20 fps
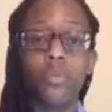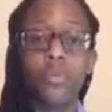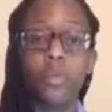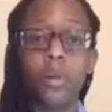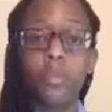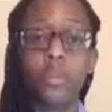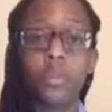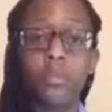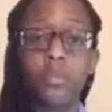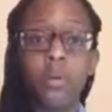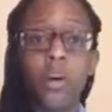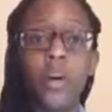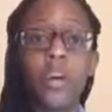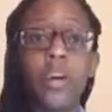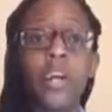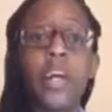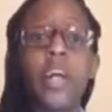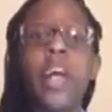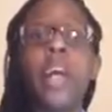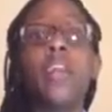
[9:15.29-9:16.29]
Republican
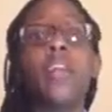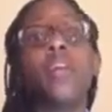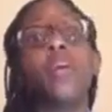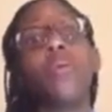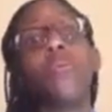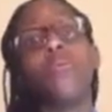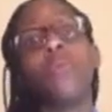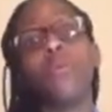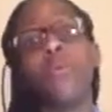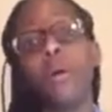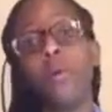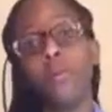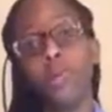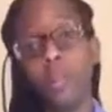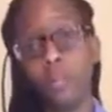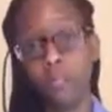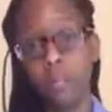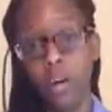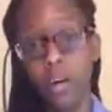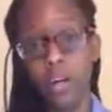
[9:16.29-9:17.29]
Party, and the
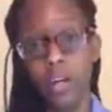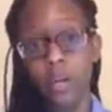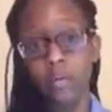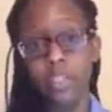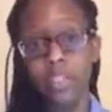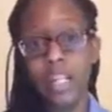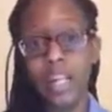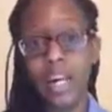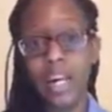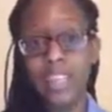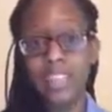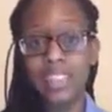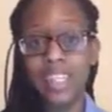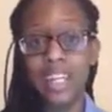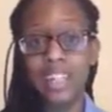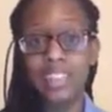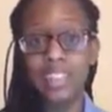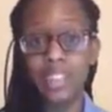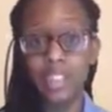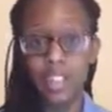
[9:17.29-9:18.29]
Republican Party was an
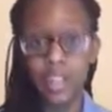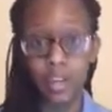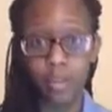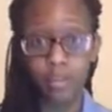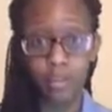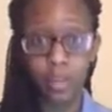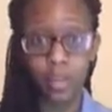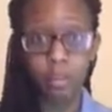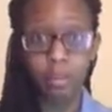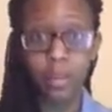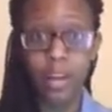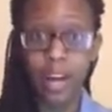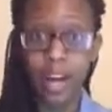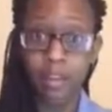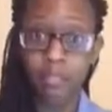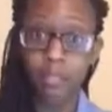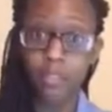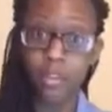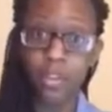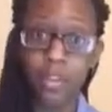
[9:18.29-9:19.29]
anti-slavery
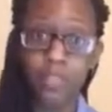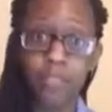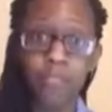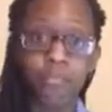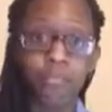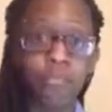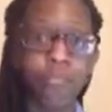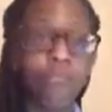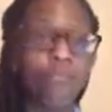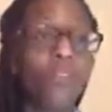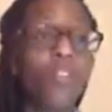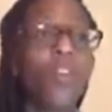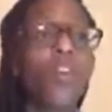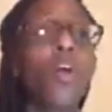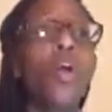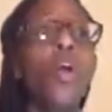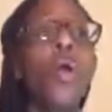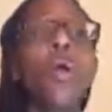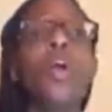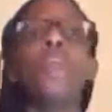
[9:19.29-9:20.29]
platform,
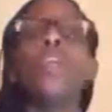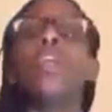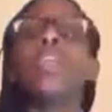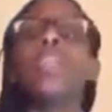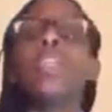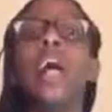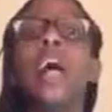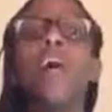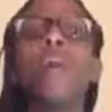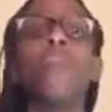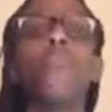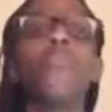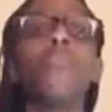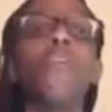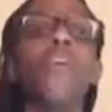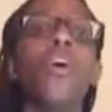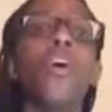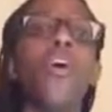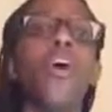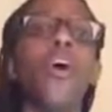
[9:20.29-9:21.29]
the South
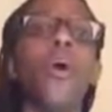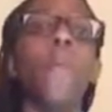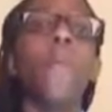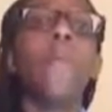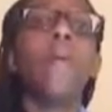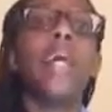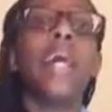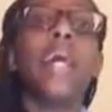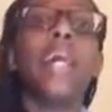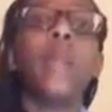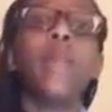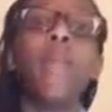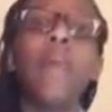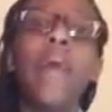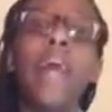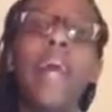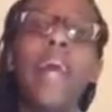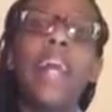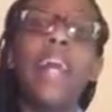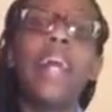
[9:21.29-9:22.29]
began to
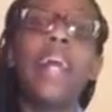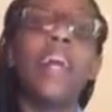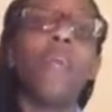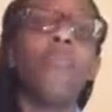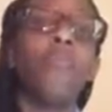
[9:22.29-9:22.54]
panic